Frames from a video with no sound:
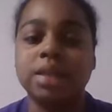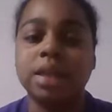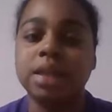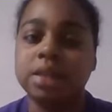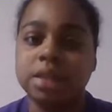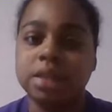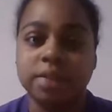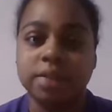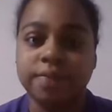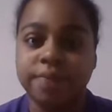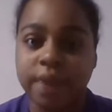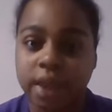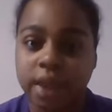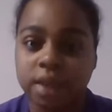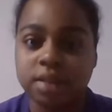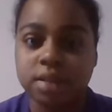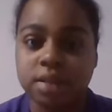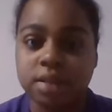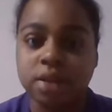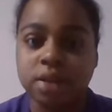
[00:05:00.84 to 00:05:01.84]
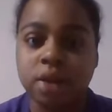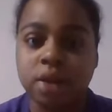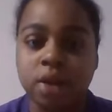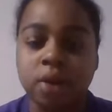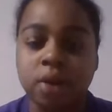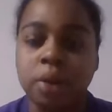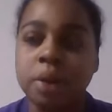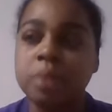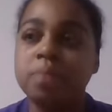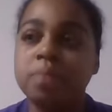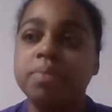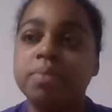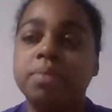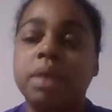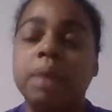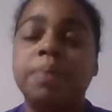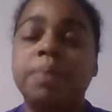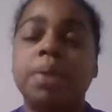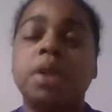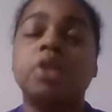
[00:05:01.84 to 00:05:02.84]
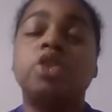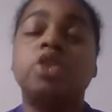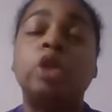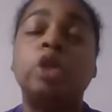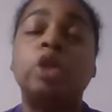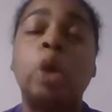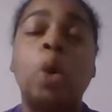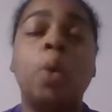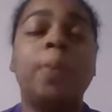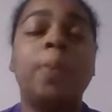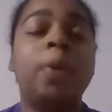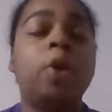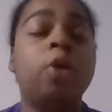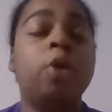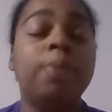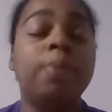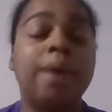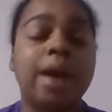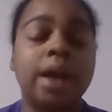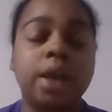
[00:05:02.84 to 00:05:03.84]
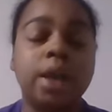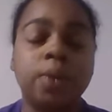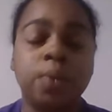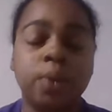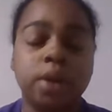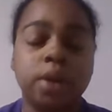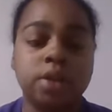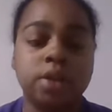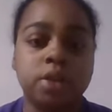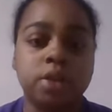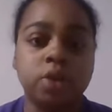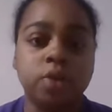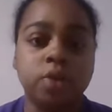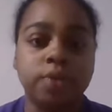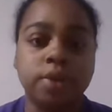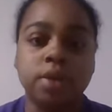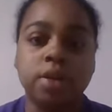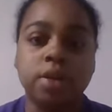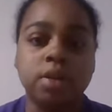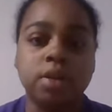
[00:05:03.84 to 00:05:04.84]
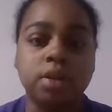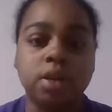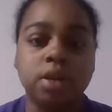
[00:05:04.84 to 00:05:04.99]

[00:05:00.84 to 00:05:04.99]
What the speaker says: it to your face. You know, people are so bold behind words over